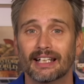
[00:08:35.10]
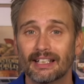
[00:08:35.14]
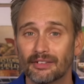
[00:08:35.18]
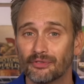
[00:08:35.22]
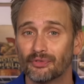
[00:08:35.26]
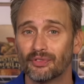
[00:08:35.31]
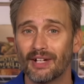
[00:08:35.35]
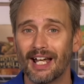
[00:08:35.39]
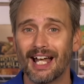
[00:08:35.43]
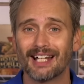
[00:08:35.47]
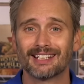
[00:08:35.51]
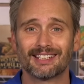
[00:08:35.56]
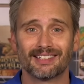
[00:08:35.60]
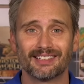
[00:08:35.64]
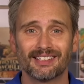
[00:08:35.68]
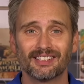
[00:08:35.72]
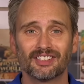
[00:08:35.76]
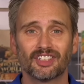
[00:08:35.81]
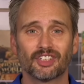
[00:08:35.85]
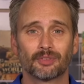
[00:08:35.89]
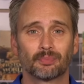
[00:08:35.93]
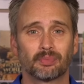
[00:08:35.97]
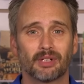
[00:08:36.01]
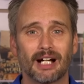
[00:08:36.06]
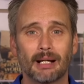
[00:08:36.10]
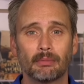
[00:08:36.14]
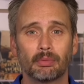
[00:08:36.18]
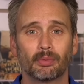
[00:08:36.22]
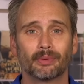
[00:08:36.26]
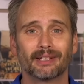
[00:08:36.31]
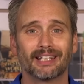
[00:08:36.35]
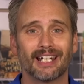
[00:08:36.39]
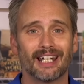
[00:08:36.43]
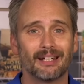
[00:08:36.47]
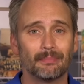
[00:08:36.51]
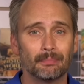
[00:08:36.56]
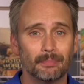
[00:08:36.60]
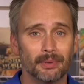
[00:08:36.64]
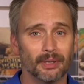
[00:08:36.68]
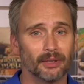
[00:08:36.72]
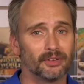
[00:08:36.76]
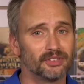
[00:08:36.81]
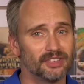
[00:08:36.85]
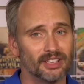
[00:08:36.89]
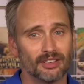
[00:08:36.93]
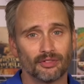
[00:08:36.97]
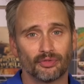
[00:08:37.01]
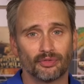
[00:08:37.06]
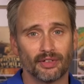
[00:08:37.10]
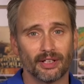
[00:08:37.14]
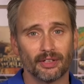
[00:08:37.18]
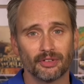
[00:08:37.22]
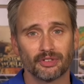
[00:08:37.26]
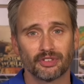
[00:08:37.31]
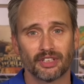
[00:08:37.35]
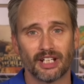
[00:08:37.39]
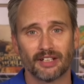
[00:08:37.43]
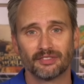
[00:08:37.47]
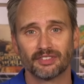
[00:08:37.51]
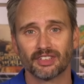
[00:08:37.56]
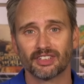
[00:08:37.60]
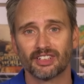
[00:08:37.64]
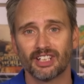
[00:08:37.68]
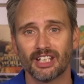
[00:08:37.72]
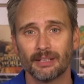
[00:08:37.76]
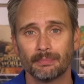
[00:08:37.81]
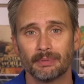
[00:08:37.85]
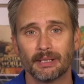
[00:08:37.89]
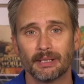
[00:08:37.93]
In fact, this is probably a built-in failsafe to keep